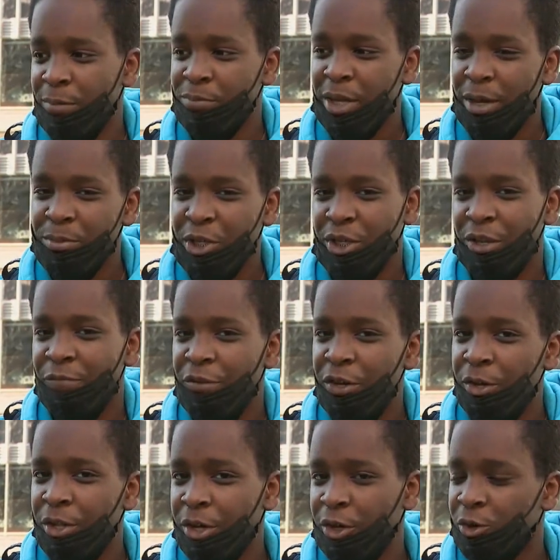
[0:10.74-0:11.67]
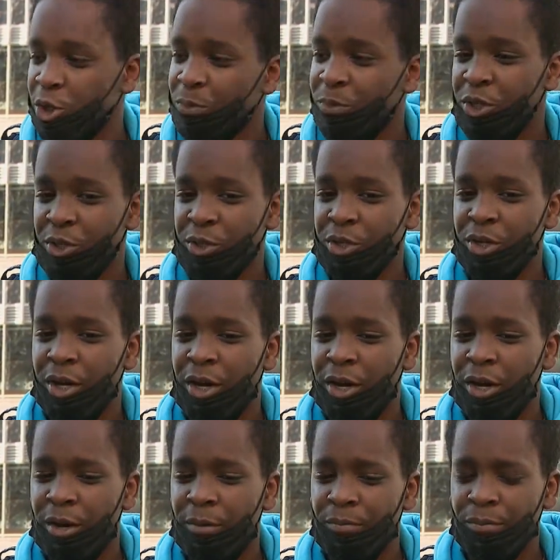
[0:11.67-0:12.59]
sometimes it can feel the Christmas
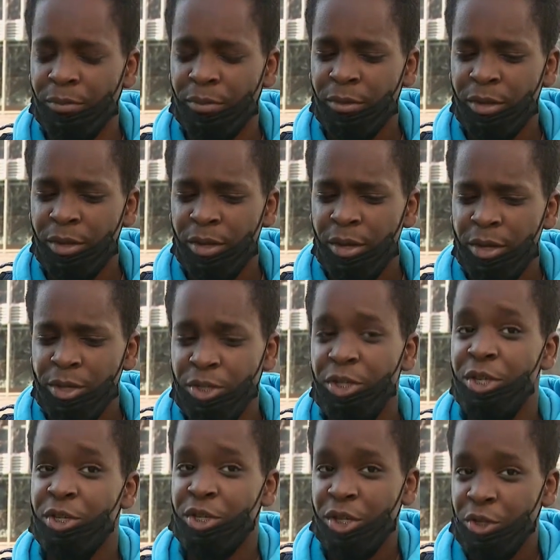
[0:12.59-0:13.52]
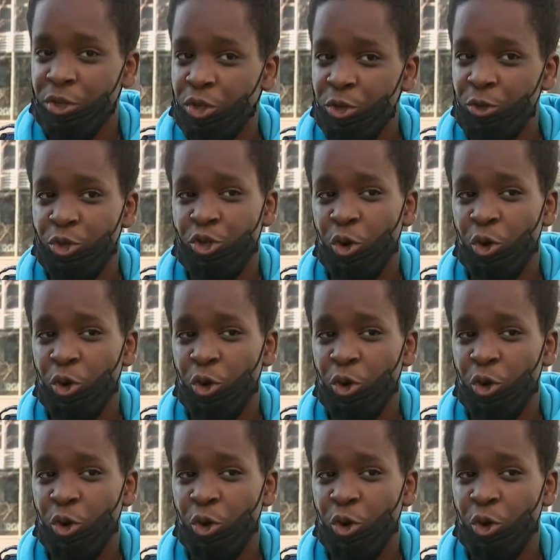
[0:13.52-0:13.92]
um, season is too